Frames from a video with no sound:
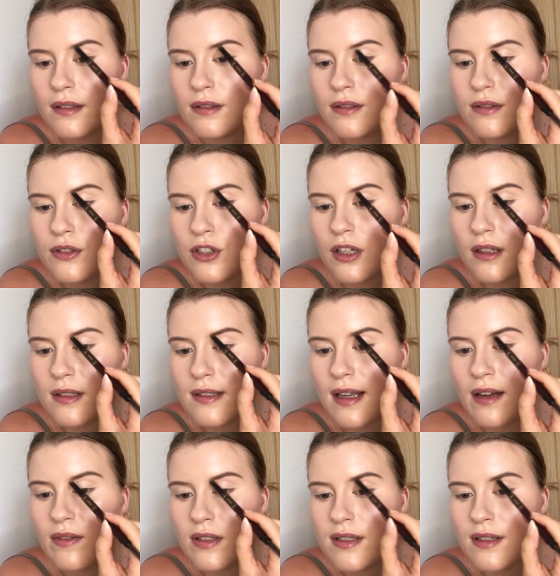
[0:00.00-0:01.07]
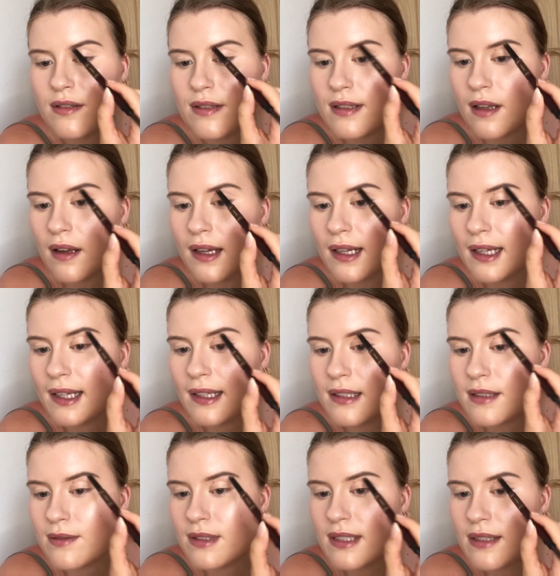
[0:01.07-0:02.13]
just ever so slightly so
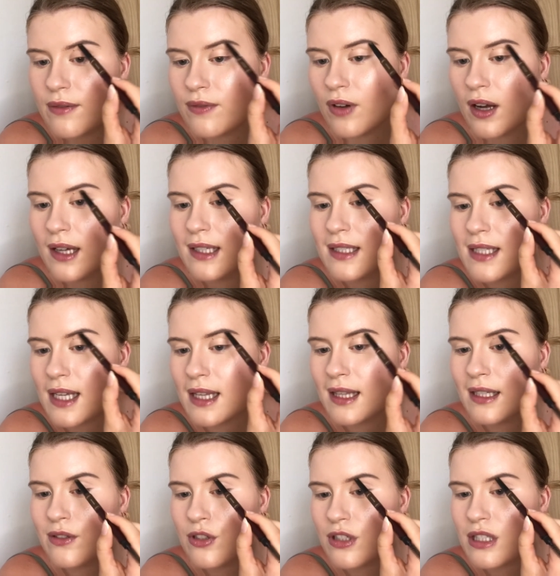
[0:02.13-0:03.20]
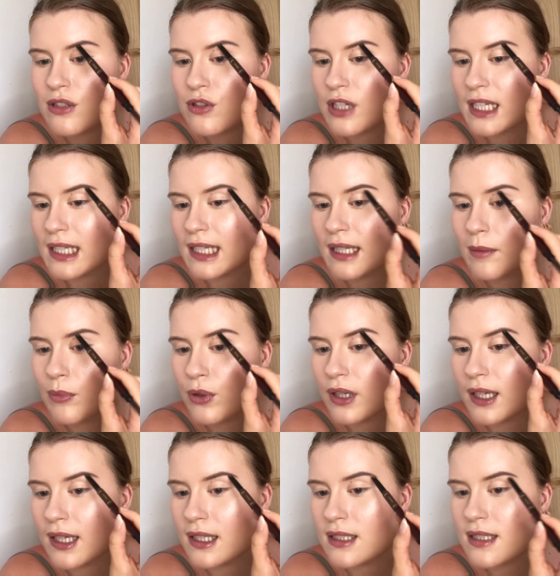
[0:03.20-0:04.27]
it's defined, and then just gently bring it
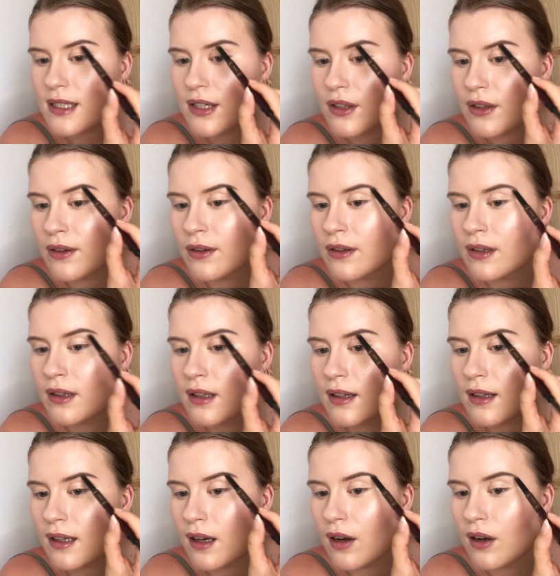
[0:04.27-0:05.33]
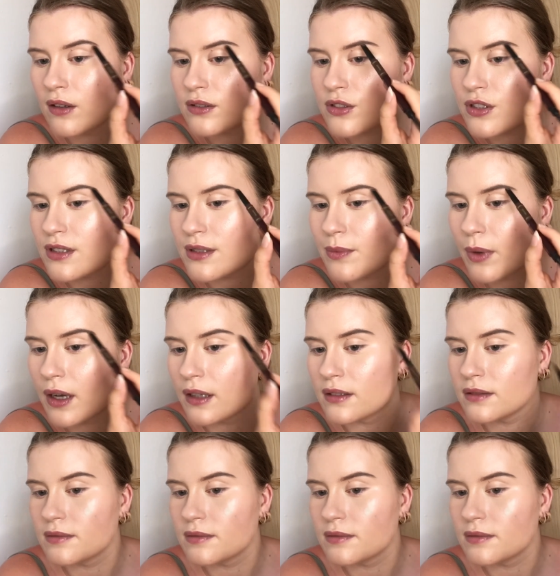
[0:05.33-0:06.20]
into the arch as well.